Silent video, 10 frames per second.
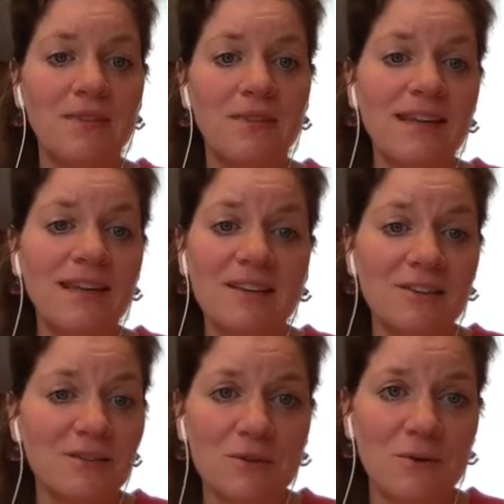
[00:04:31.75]
they can
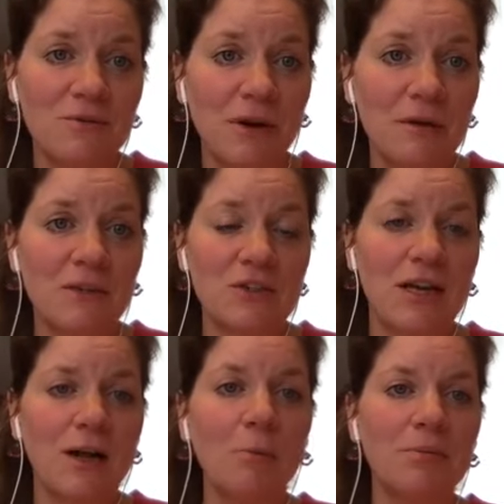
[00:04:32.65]
also very much
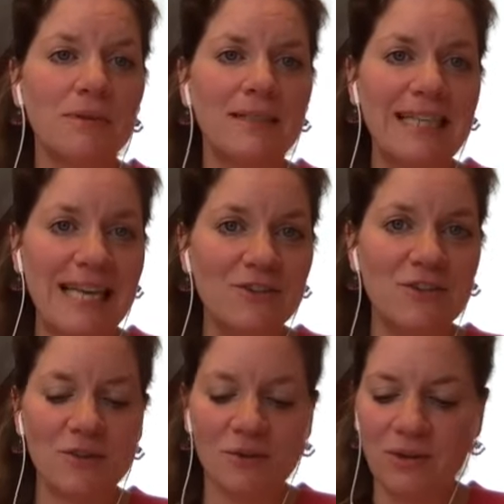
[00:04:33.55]
help engage
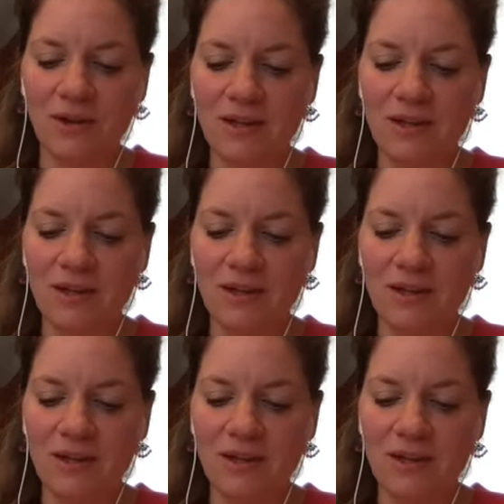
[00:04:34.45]
you.